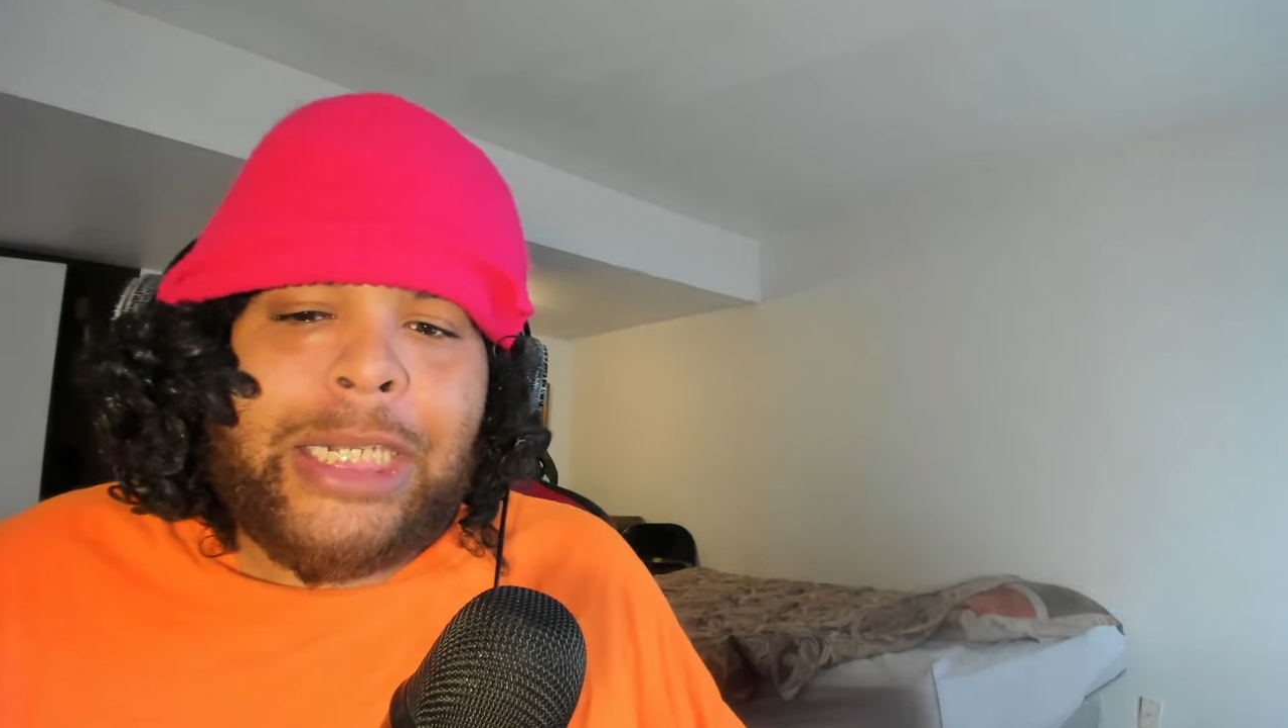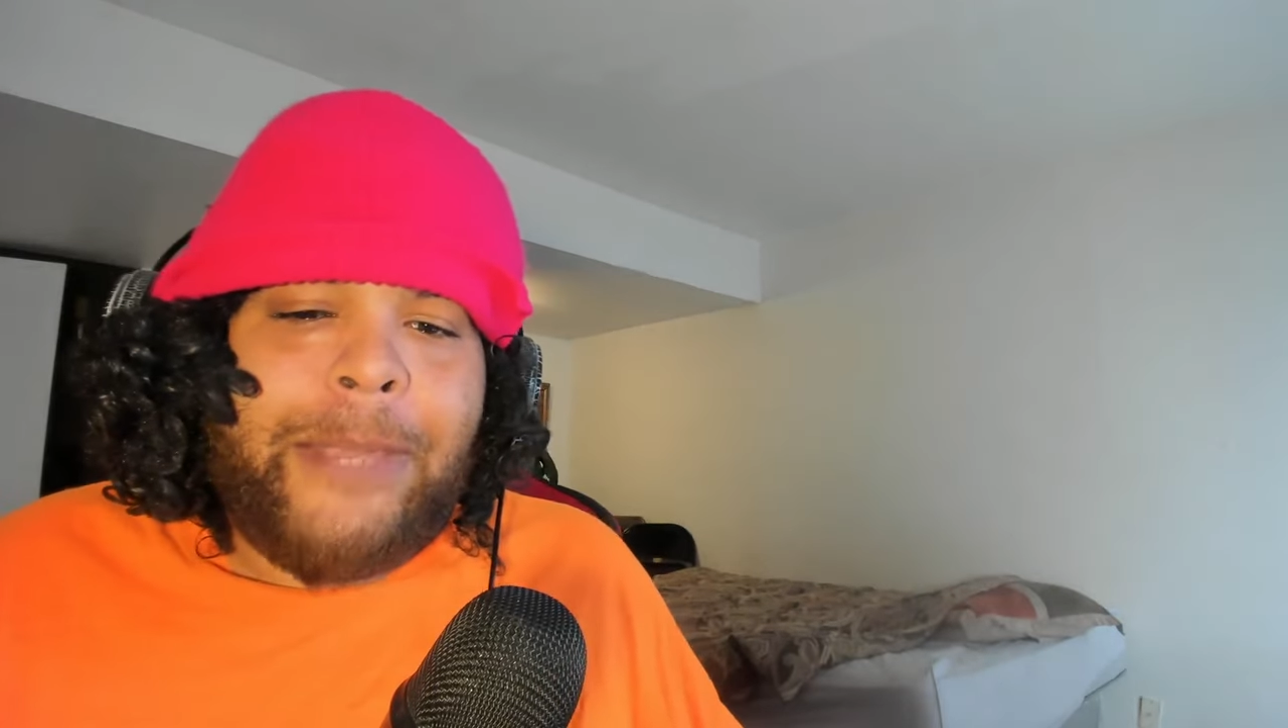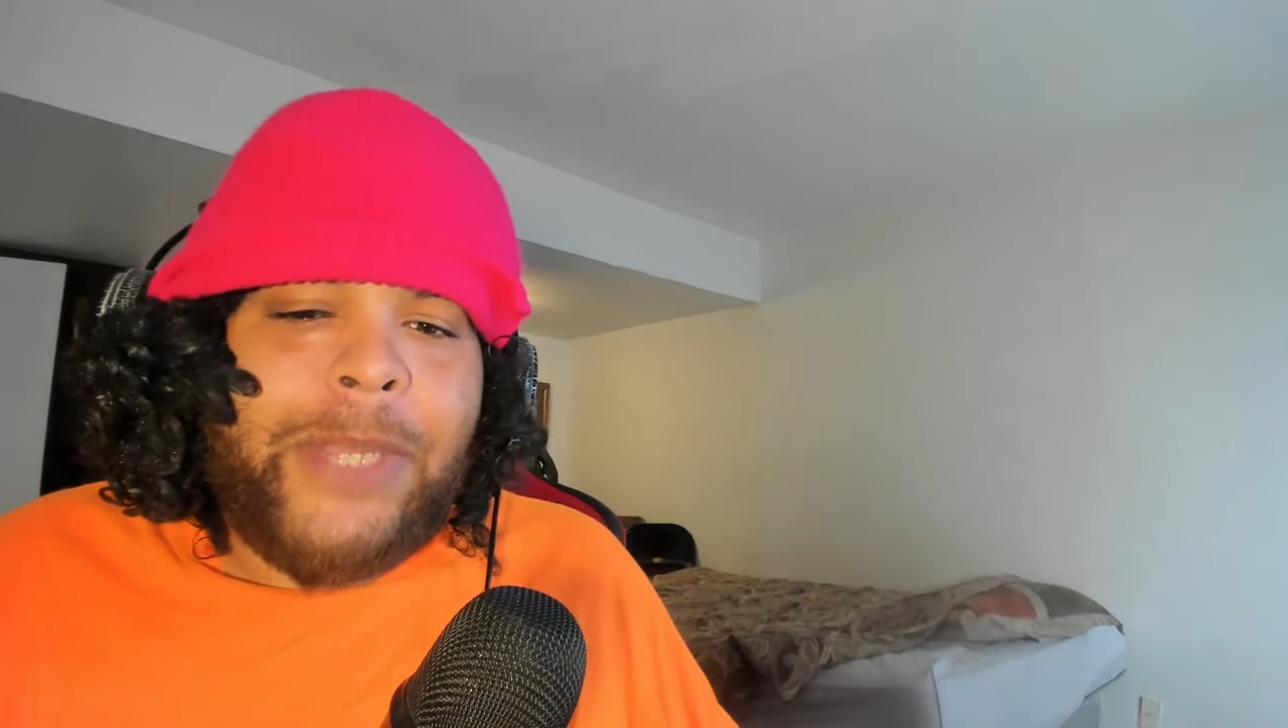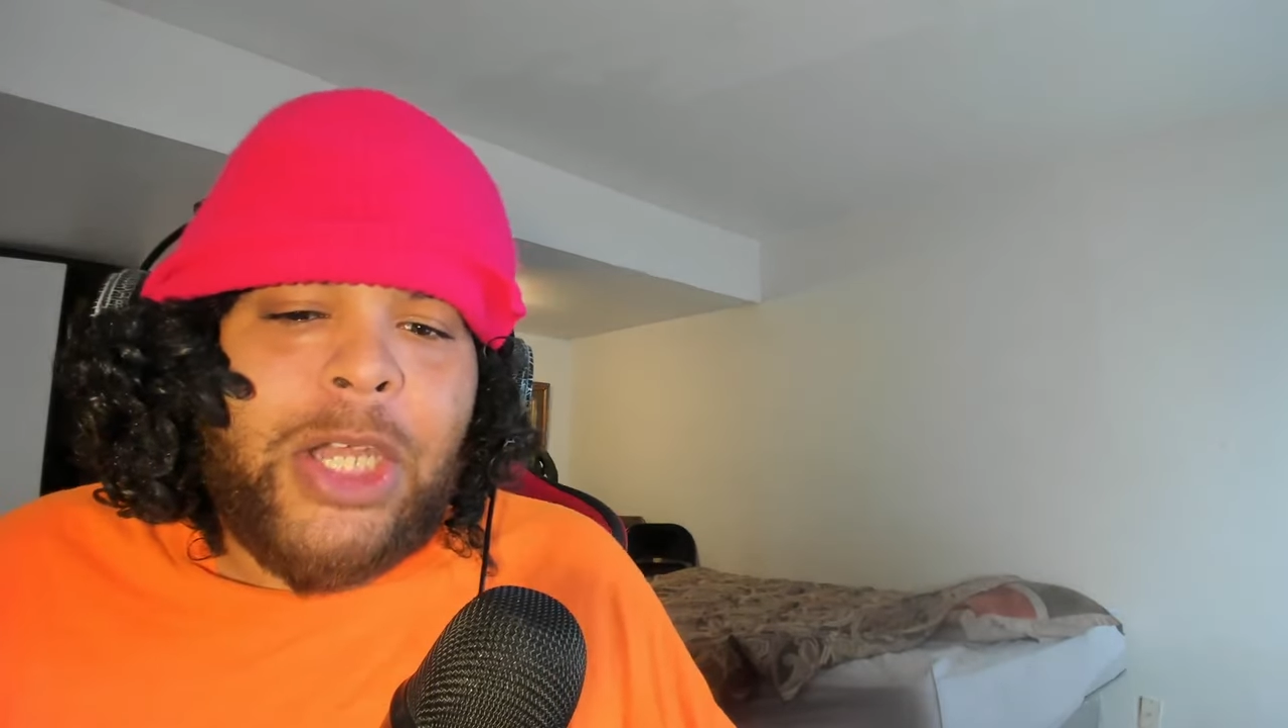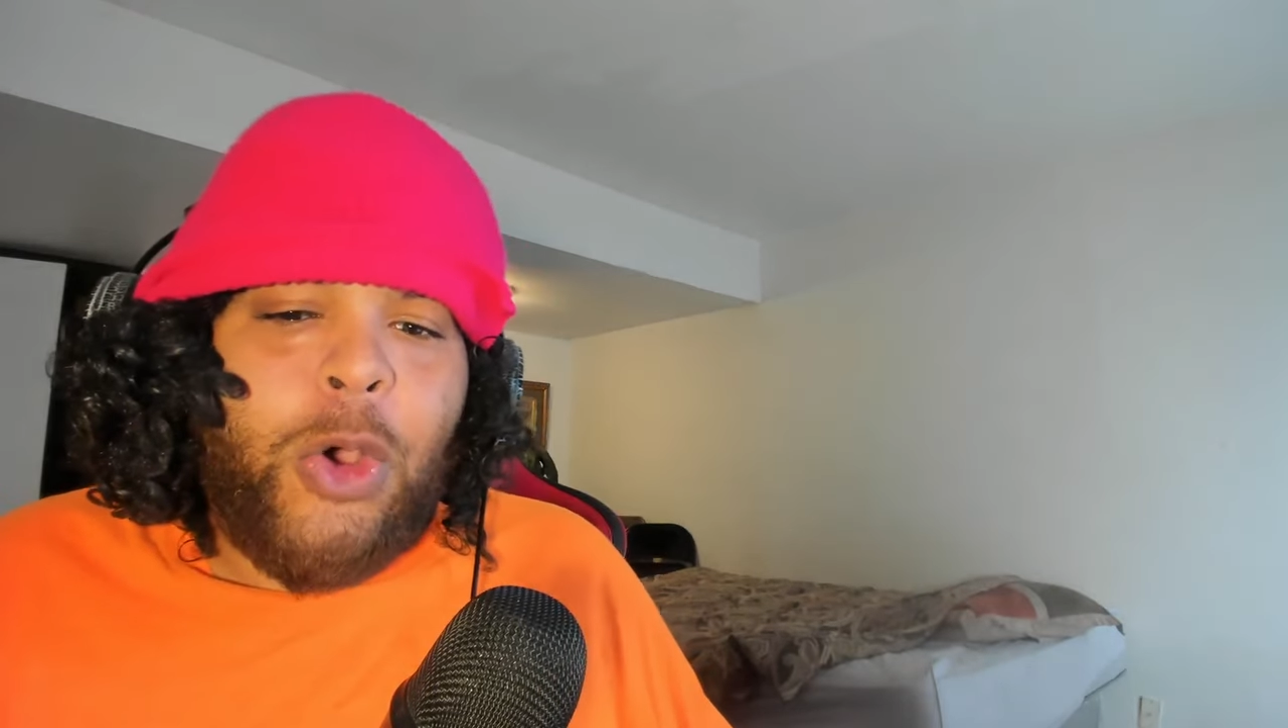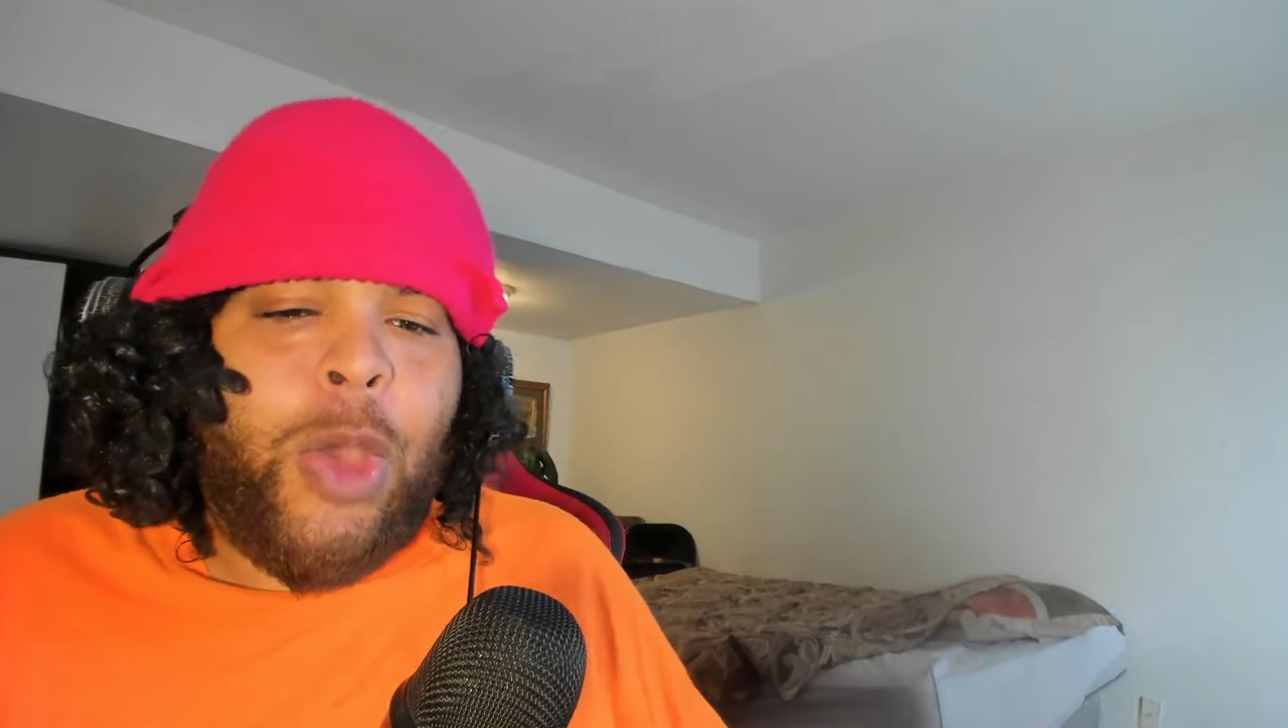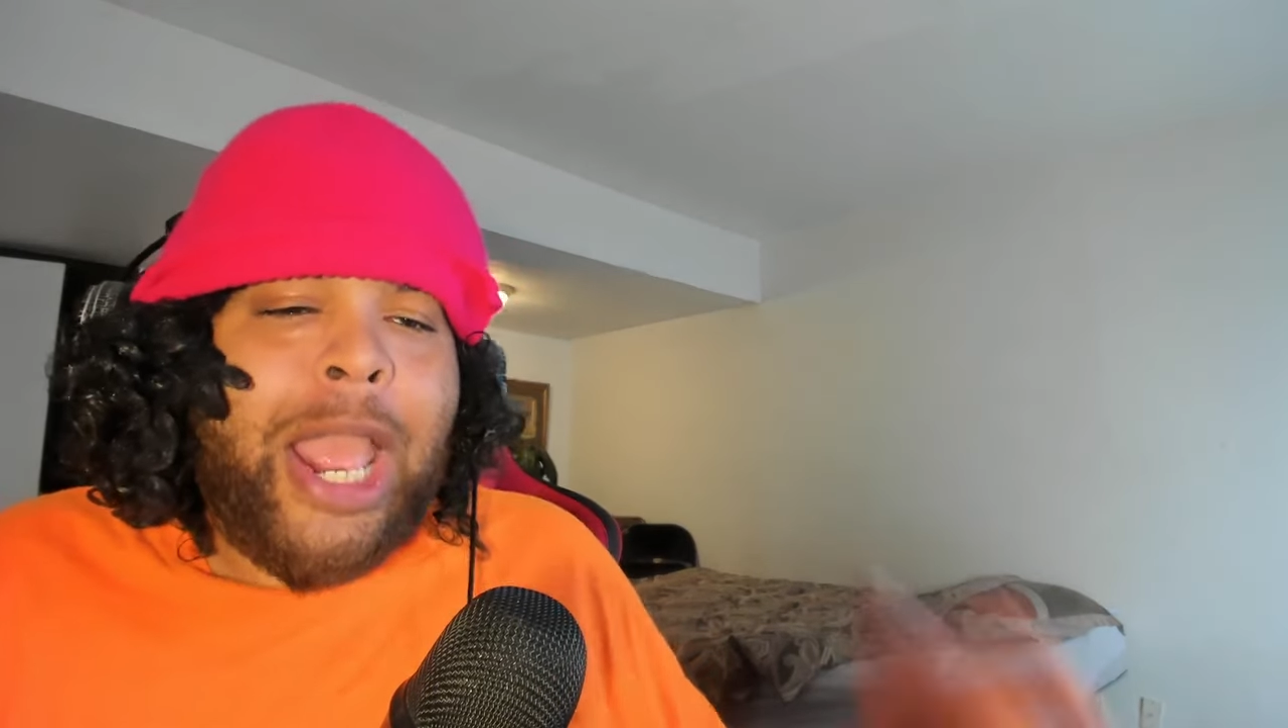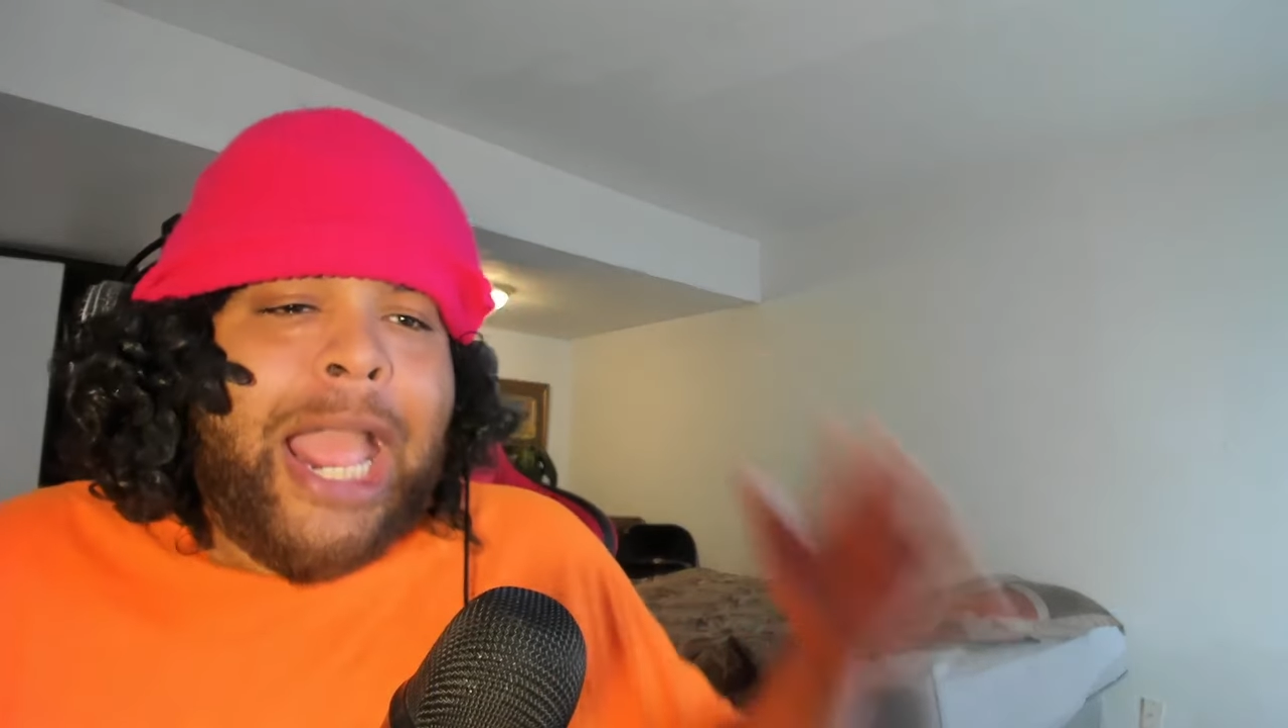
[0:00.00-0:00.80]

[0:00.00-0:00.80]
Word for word: Let me know.